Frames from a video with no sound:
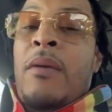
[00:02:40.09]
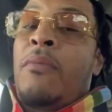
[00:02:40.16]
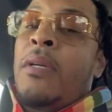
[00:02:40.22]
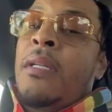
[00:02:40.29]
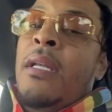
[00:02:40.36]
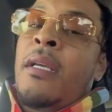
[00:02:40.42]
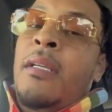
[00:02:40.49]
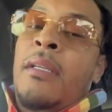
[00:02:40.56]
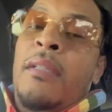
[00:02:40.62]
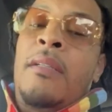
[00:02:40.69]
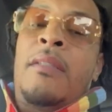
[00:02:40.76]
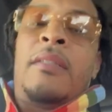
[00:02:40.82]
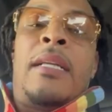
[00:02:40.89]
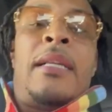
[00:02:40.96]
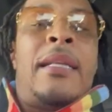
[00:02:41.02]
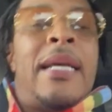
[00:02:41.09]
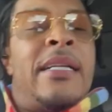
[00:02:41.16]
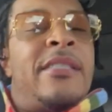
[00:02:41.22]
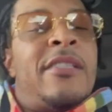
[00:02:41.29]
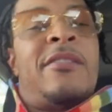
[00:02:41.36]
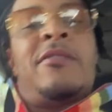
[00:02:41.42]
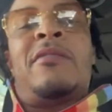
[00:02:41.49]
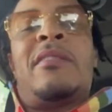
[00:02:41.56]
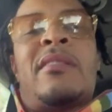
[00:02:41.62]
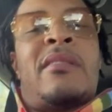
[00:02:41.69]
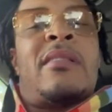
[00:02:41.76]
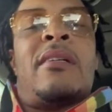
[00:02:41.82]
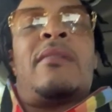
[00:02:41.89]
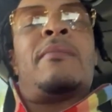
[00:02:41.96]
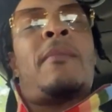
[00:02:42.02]
And what they do? they latch on to
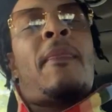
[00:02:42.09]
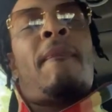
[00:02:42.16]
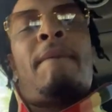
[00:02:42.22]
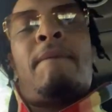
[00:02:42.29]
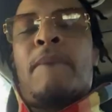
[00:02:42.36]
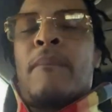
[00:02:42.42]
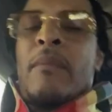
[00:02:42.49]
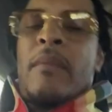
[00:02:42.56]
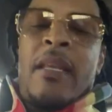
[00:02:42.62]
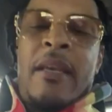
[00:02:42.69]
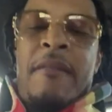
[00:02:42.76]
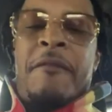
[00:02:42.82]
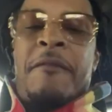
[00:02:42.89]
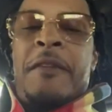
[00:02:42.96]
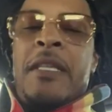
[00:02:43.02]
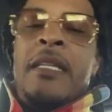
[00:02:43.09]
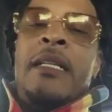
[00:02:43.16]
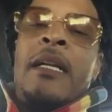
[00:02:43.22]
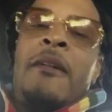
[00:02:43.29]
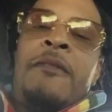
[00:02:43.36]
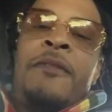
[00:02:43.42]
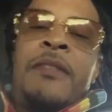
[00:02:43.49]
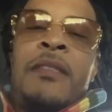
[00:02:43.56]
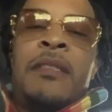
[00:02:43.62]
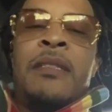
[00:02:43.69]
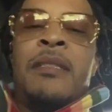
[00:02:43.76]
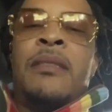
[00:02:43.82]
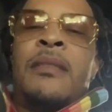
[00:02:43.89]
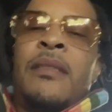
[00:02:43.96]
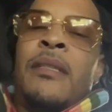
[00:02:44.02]
something and feed off
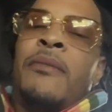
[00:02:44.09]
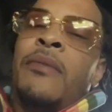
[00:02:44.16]
of it.